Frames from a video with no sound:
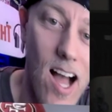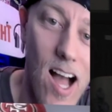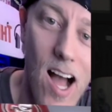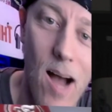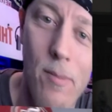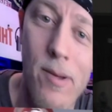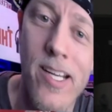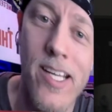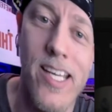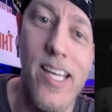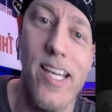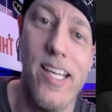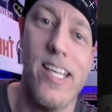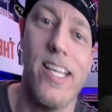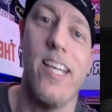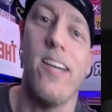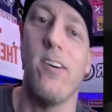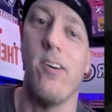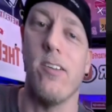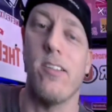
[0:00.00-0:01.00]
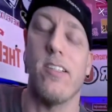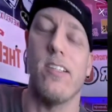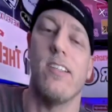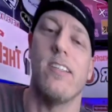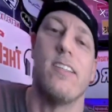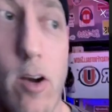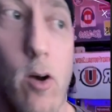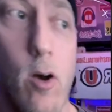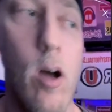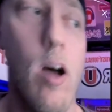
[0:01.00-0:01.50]
I'm going to get killed.
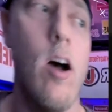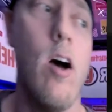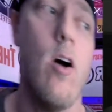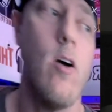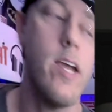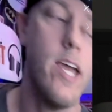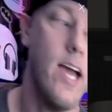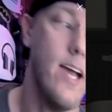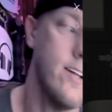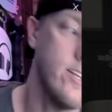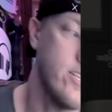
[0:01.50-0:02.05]
Okay,